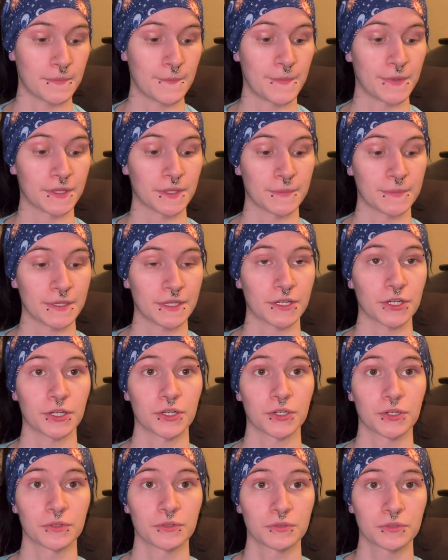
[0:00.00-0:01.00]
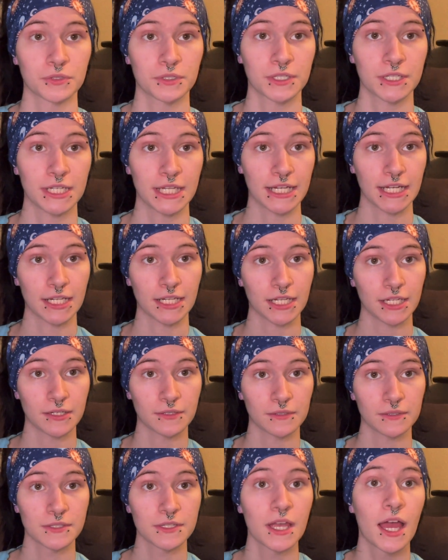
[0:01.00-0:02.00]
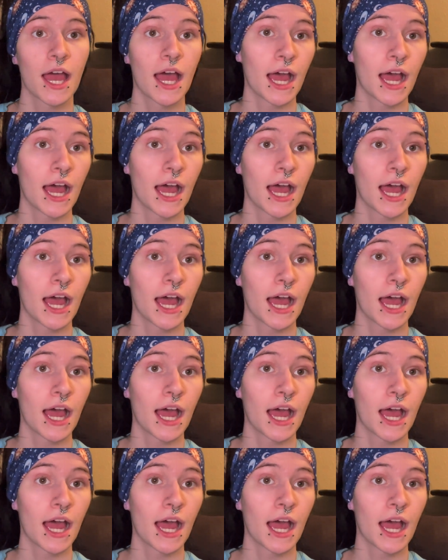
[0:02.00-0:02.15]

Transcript: millimeter knitting needles.